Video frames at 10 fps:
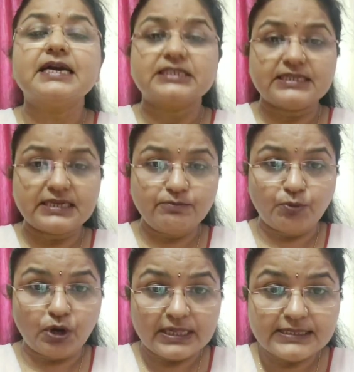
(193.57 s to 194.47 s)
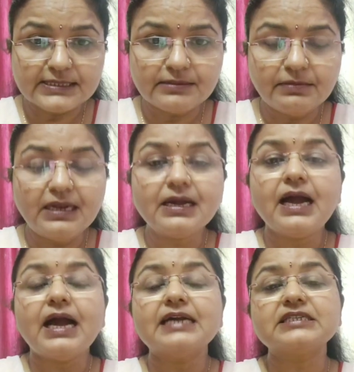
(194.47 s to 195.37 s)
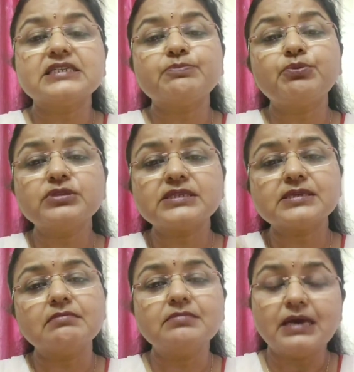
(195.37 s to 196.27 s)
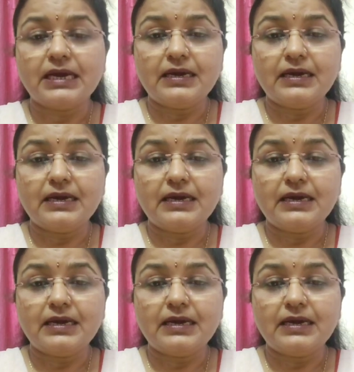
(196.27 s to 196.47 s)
she boils the milk and she puts some